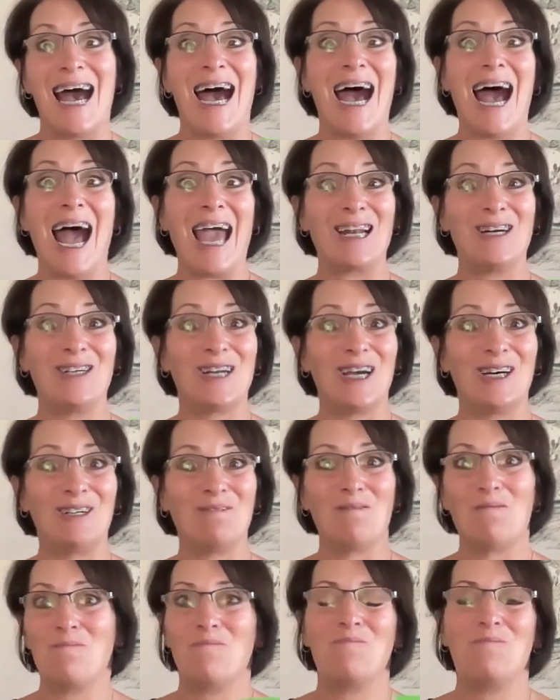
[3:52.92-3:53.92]
I don't
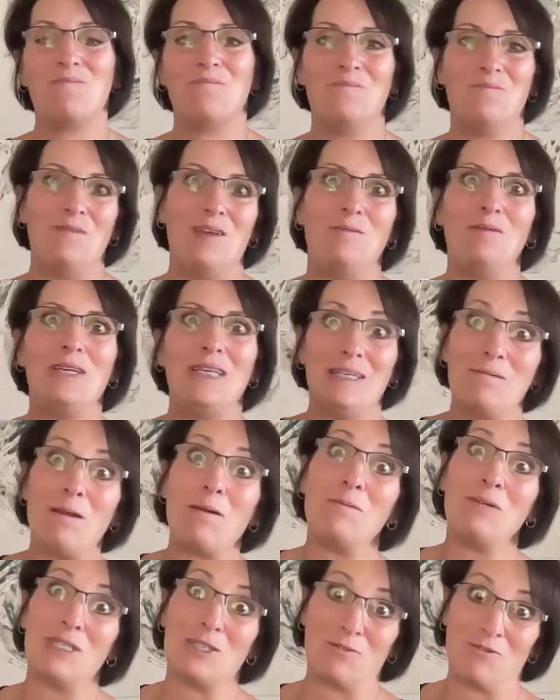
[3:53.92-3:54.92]
know. Maybe
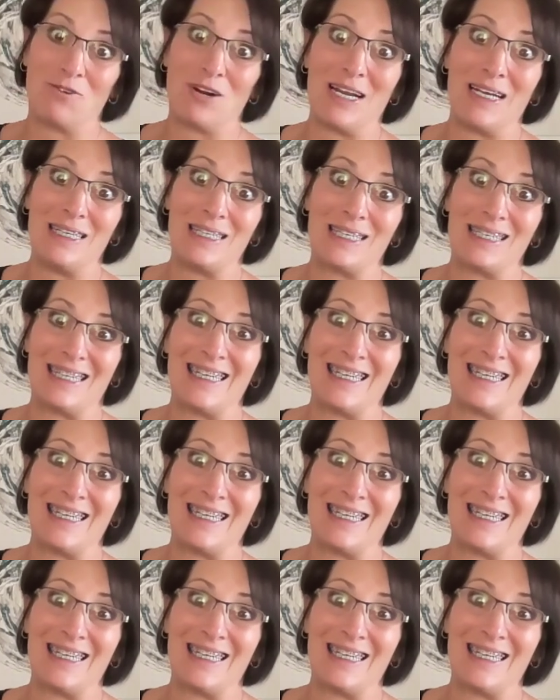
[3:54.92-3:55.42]
maybe it's a phrase.